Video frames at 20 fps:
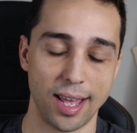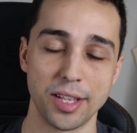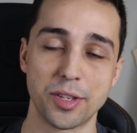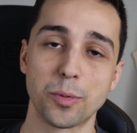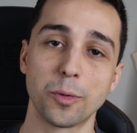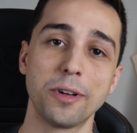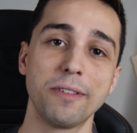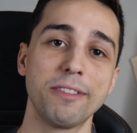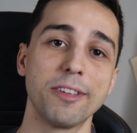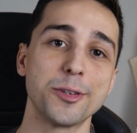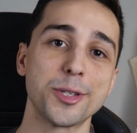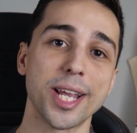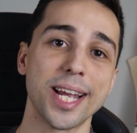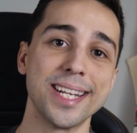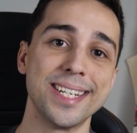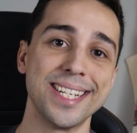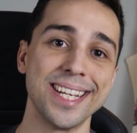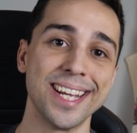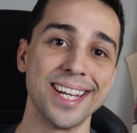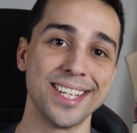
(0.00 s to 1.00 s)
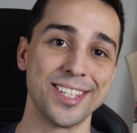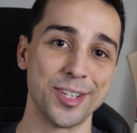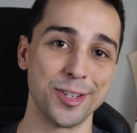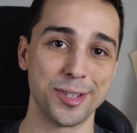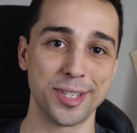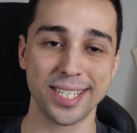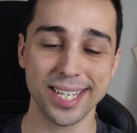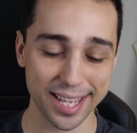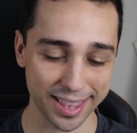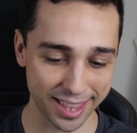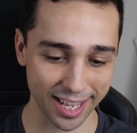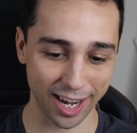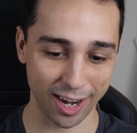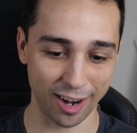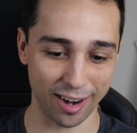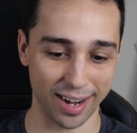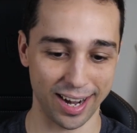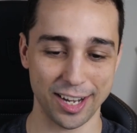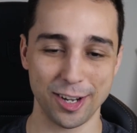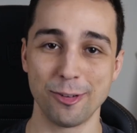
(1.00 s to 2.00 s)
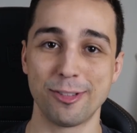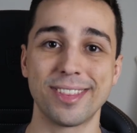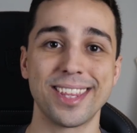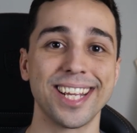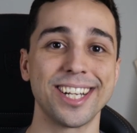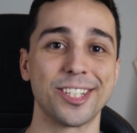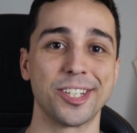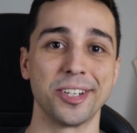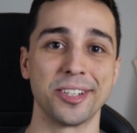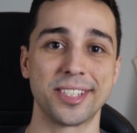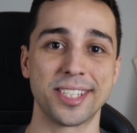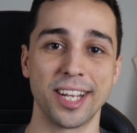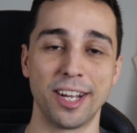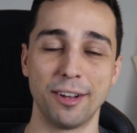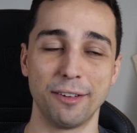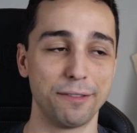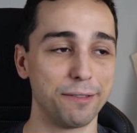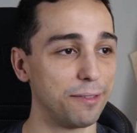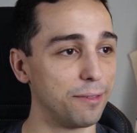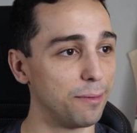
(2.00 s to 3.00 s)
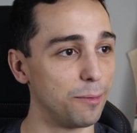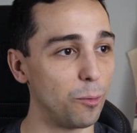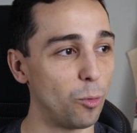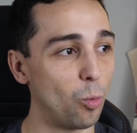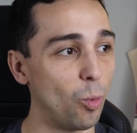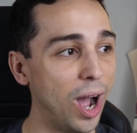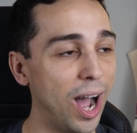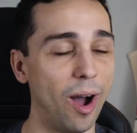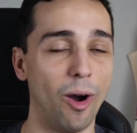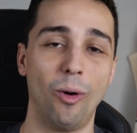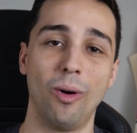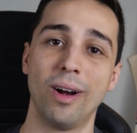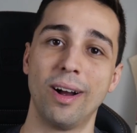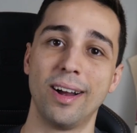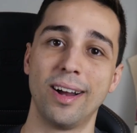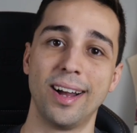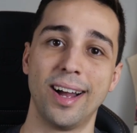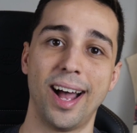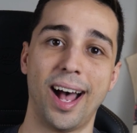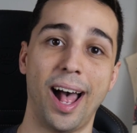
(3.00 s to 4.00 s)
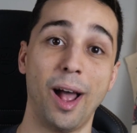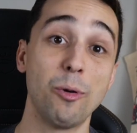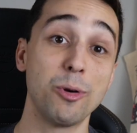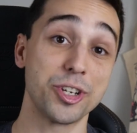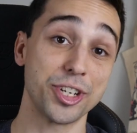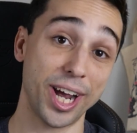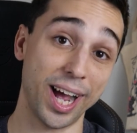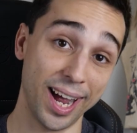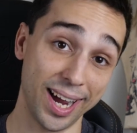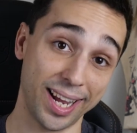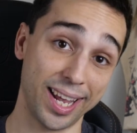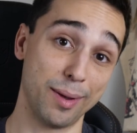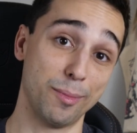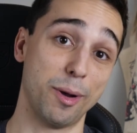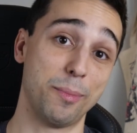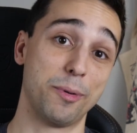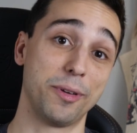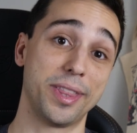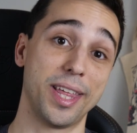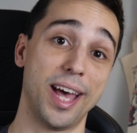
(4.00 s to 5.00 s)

It's one of those ideas you sit there and you think to yourself, wow, I wish I came up with